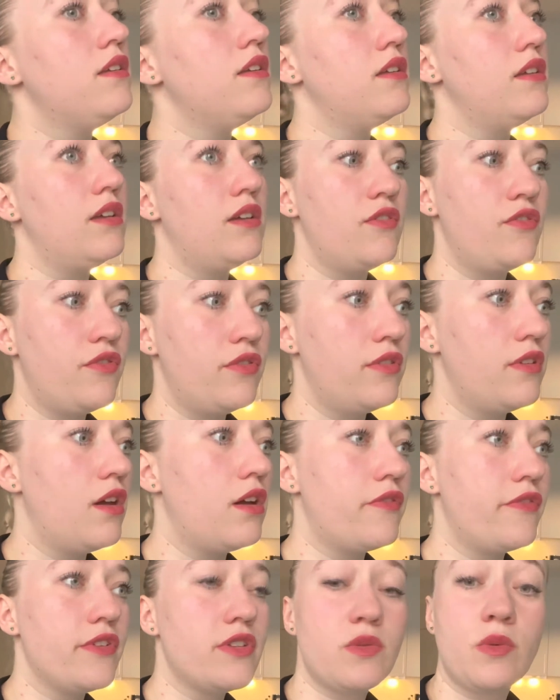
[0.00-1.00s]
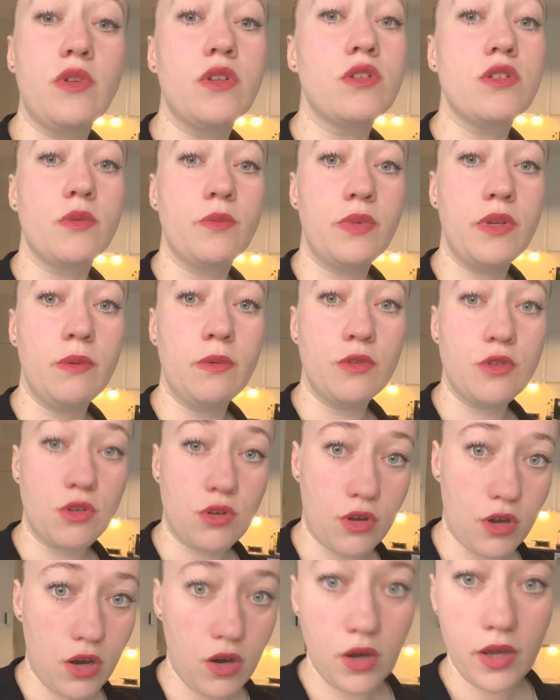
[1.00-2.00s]
if the office wanted some people to
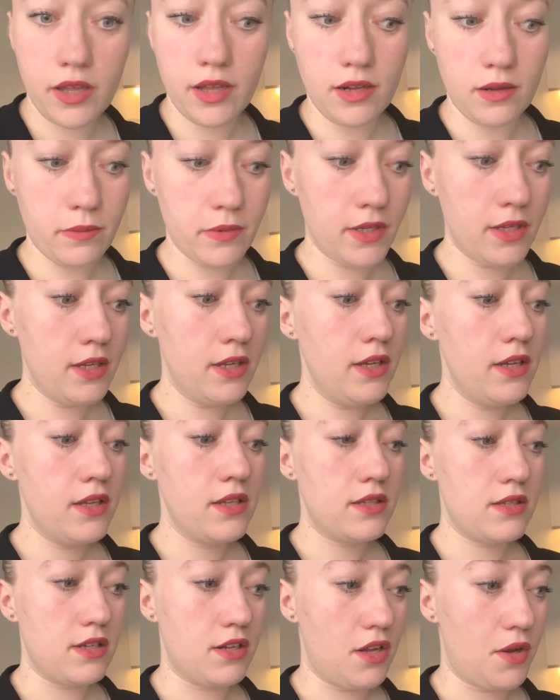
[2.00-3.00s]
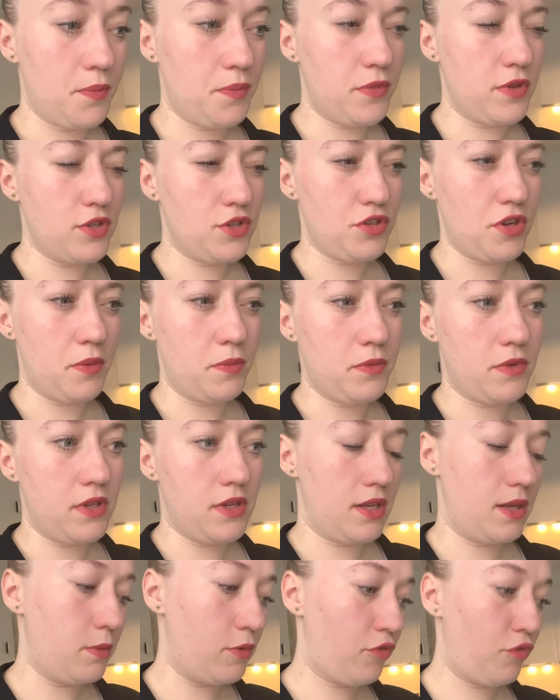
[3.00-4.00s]
go help set up the shop the
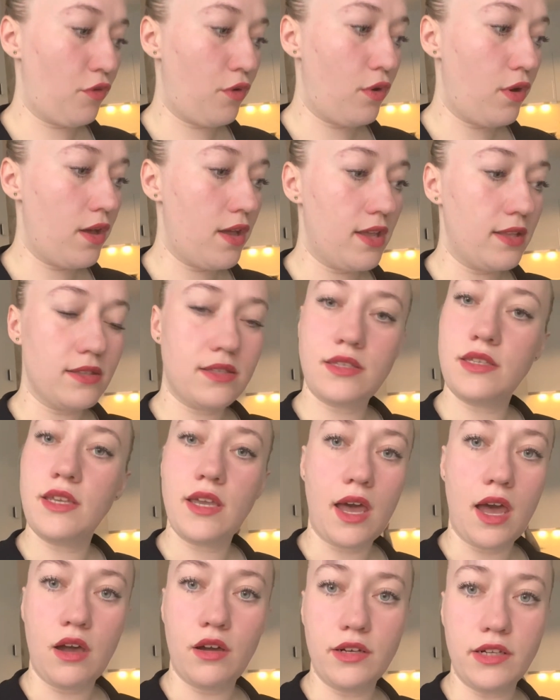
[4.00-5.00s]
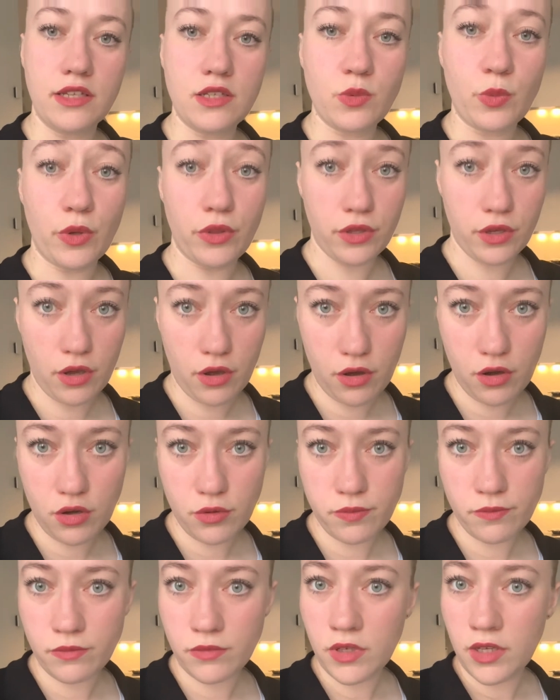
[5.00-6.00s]
day before and see how it is when they
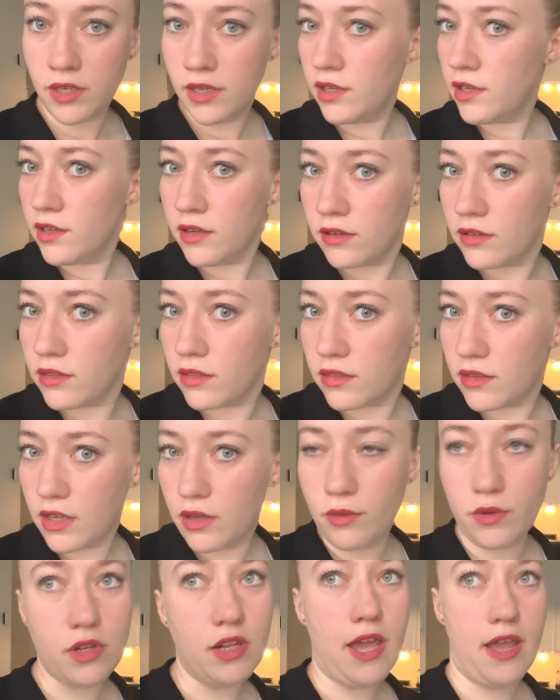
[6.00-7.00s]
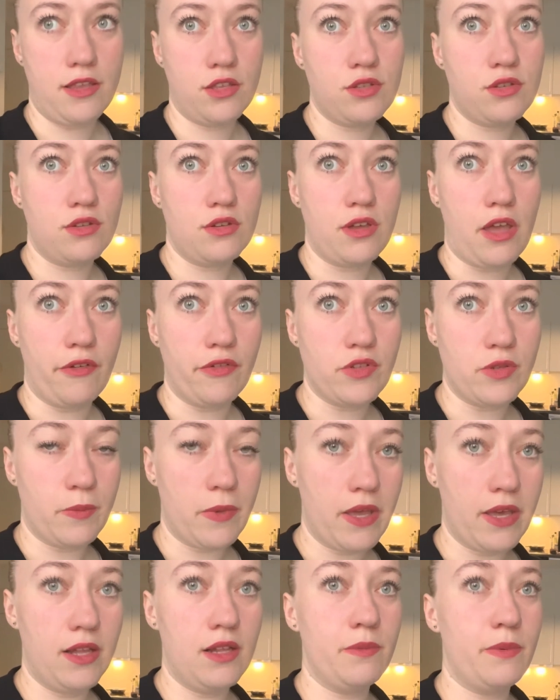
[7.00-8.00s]
open. They would like to have some
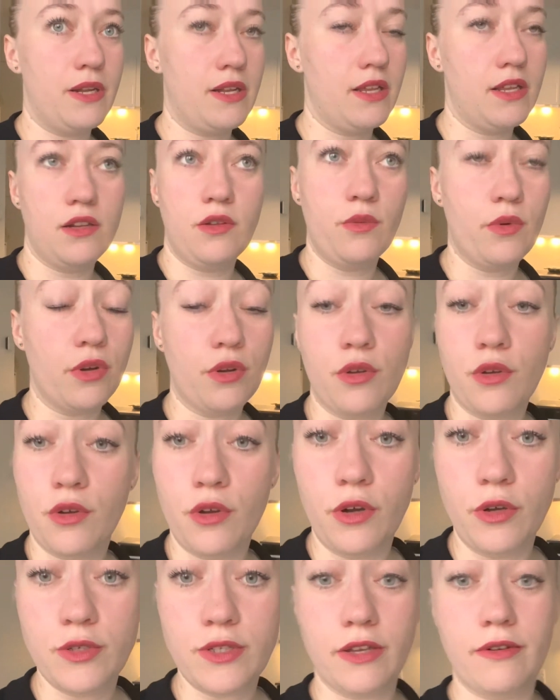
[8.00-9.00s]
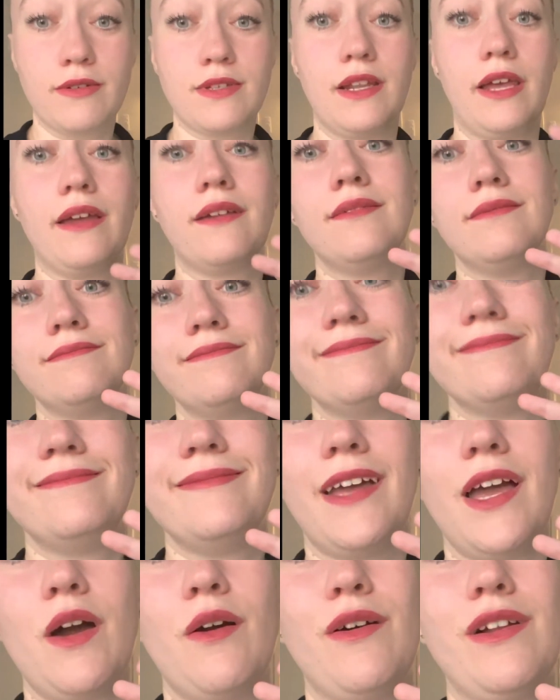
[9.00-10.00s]
help and anyone could go. So I was like,
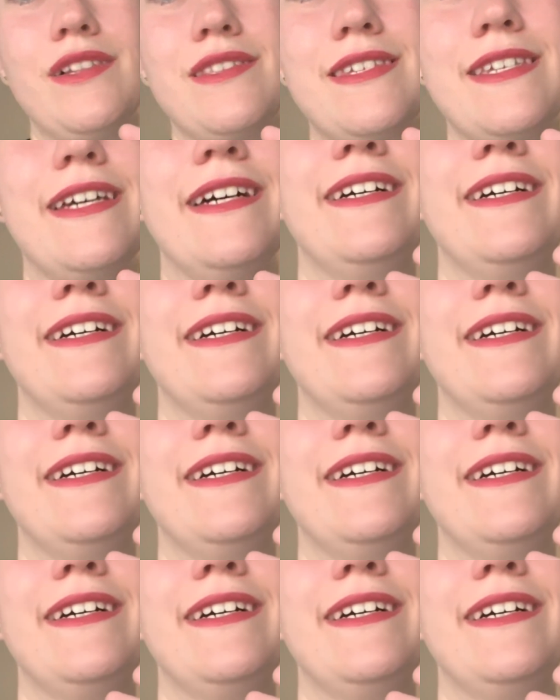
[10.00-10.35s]
I volunteer.